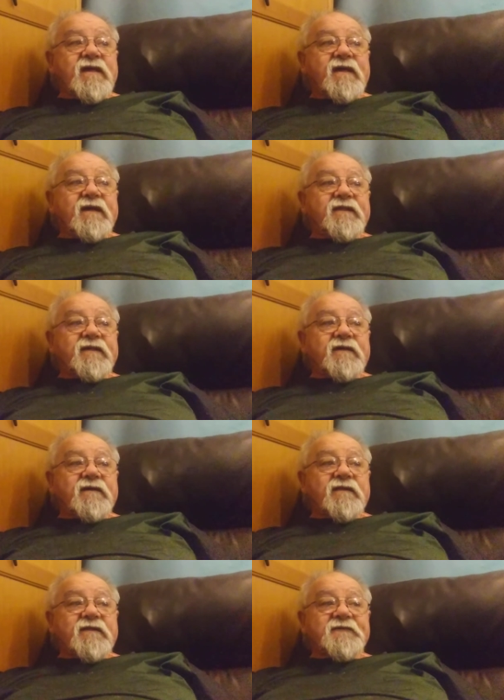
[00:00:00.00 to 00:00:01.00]
And
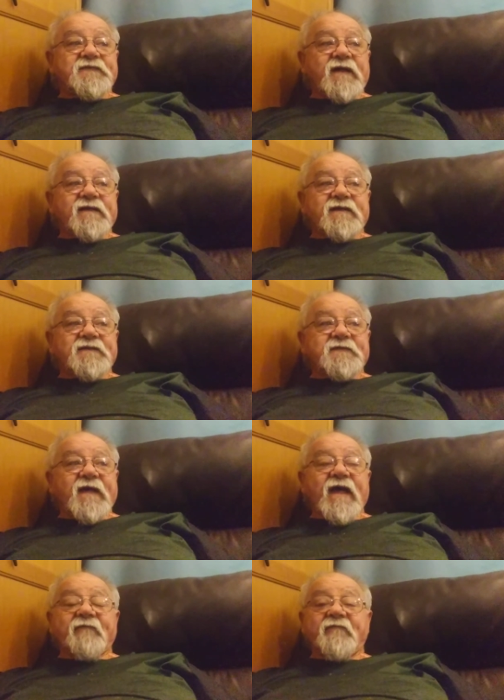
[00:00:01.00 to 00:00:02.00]
uh, at least I can get to
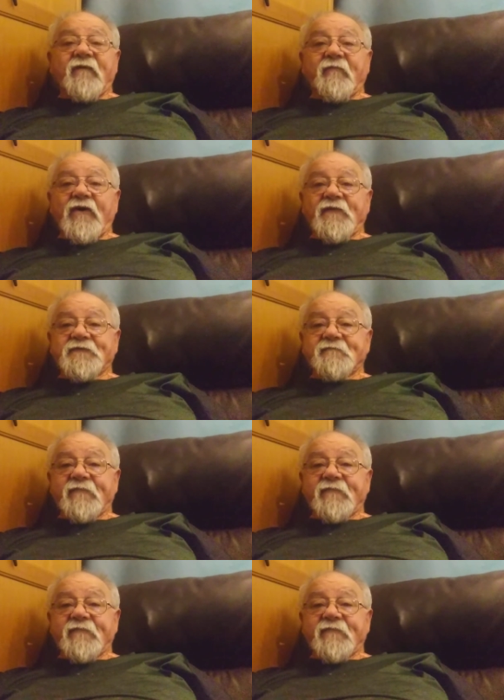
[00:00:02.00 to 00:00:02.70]
half of my pots and